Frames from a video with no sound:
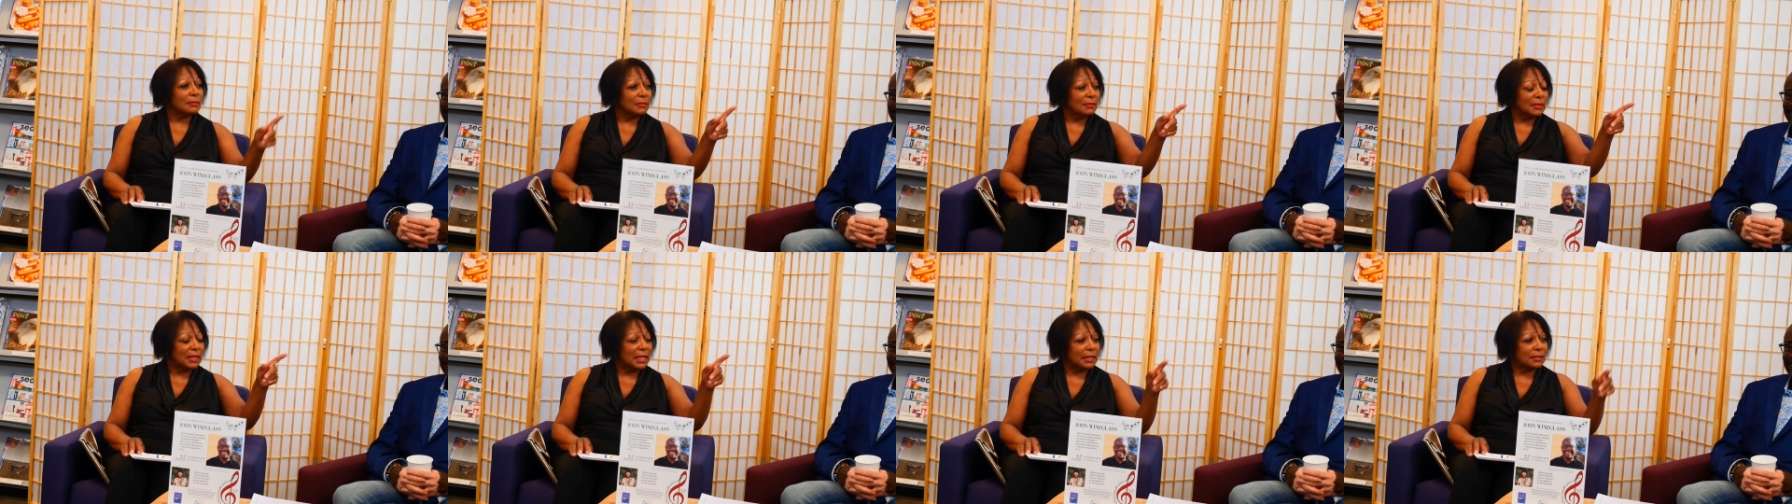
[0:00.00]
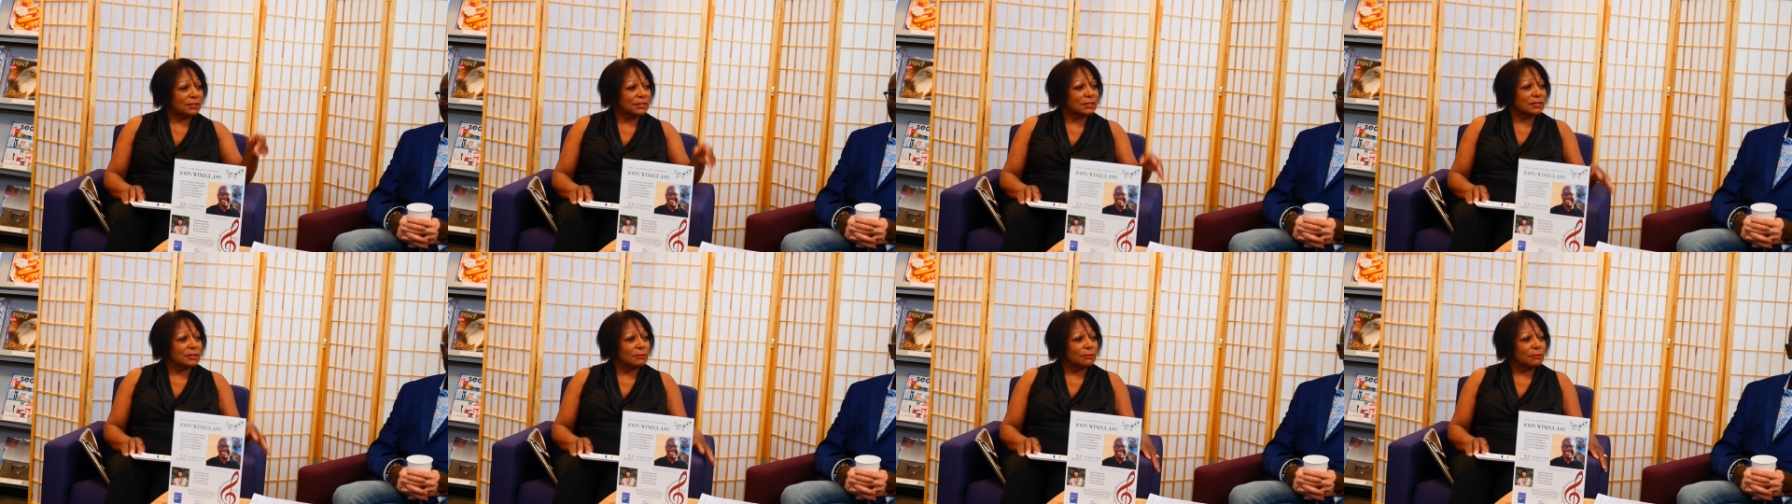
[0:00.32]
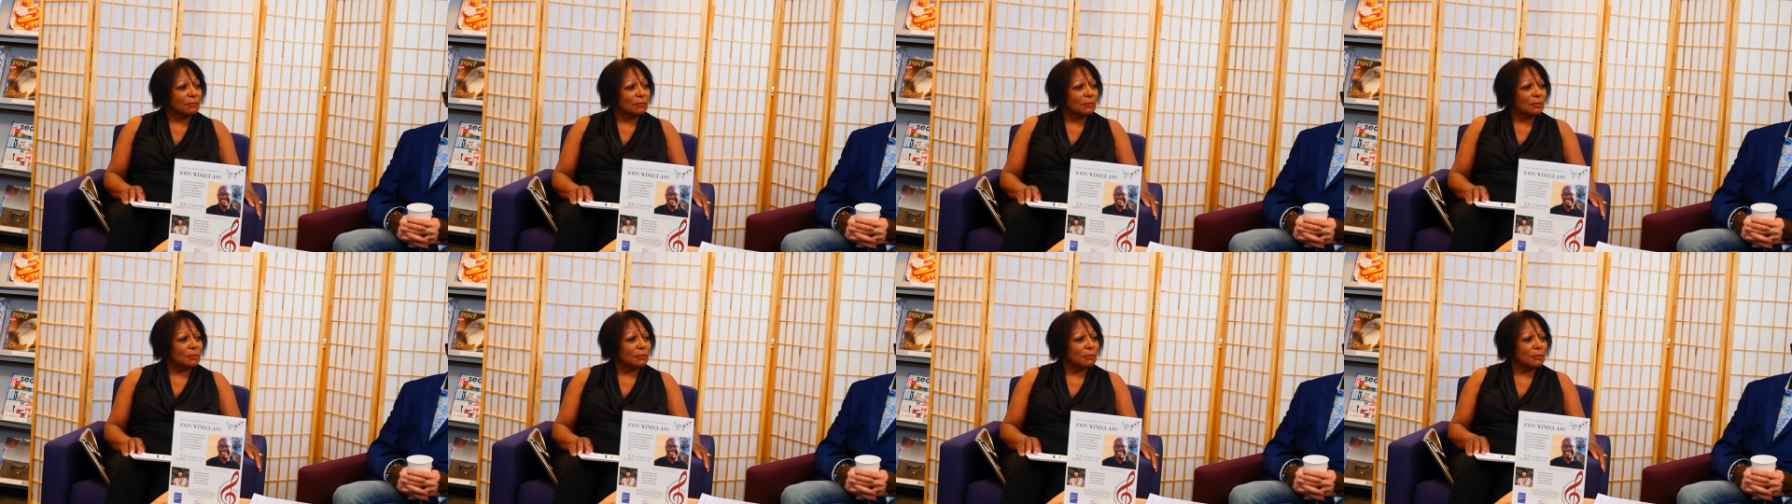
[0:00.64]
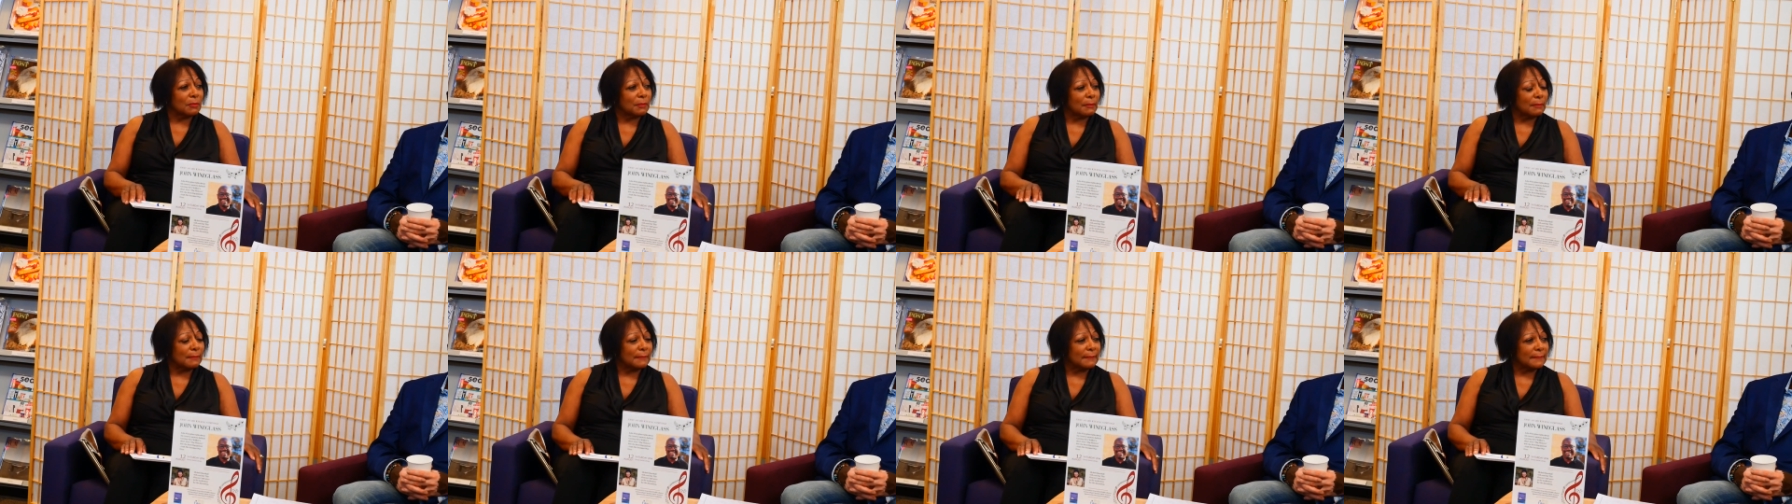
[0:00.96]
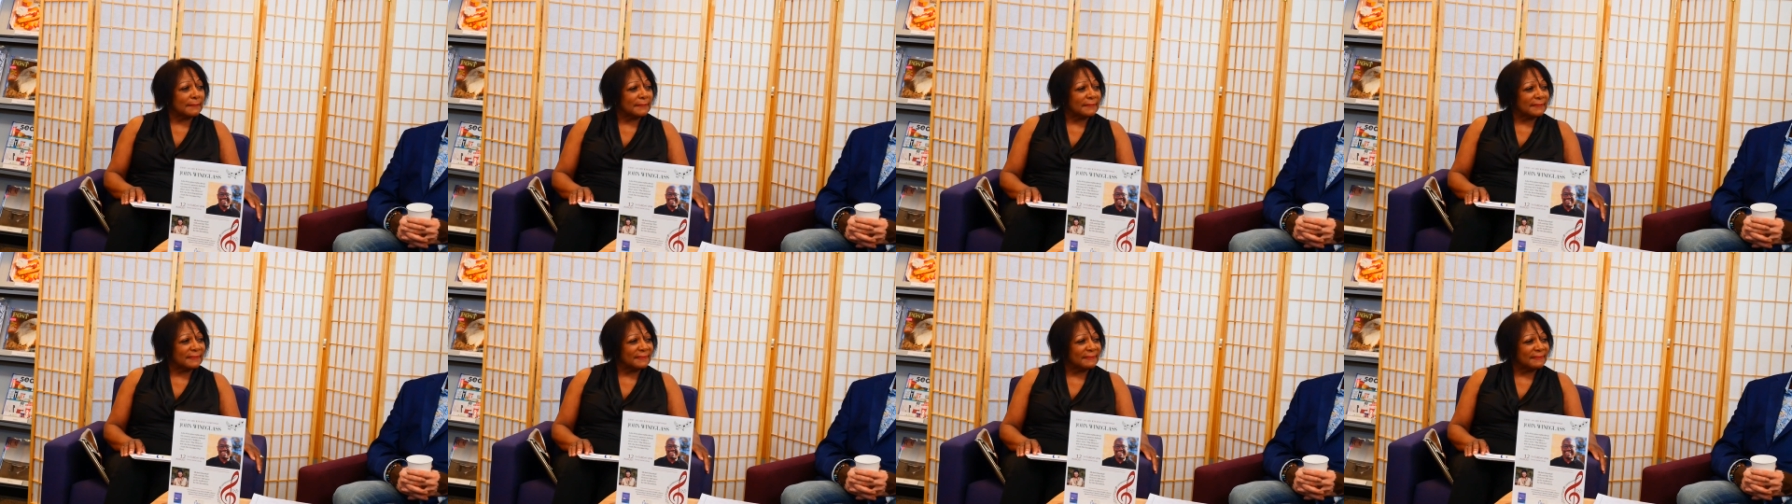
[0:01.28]
I had a question about the
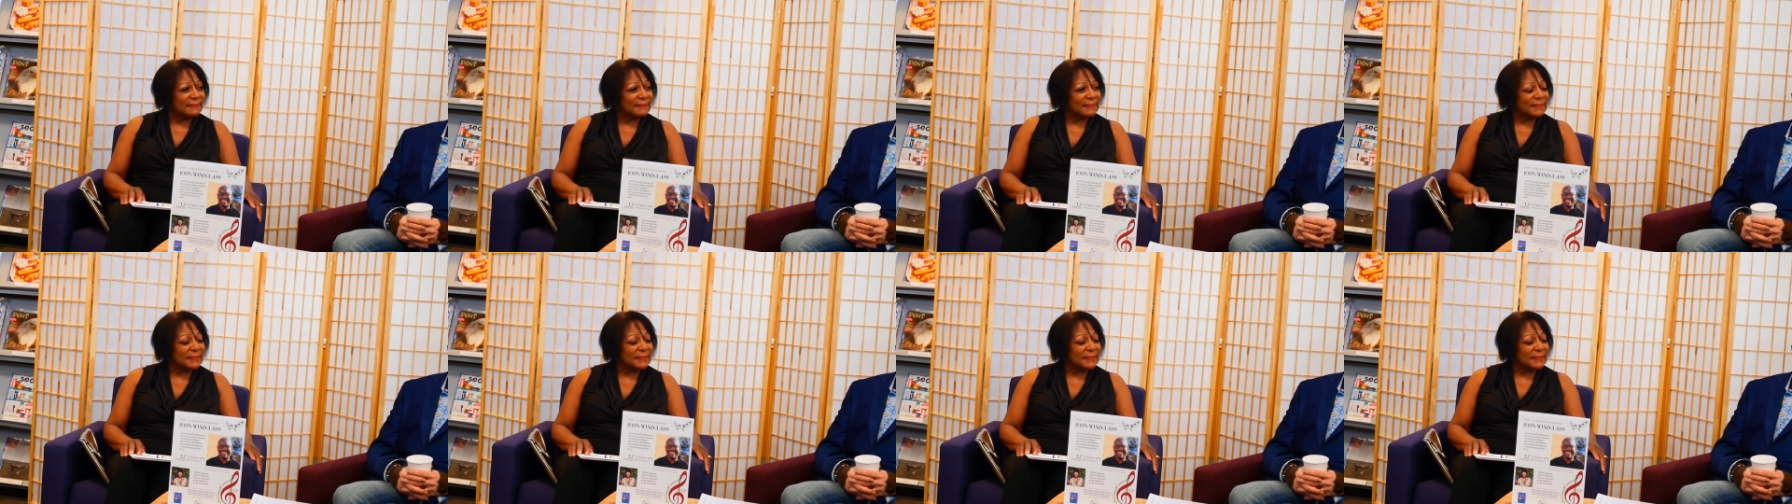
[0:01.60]
story. I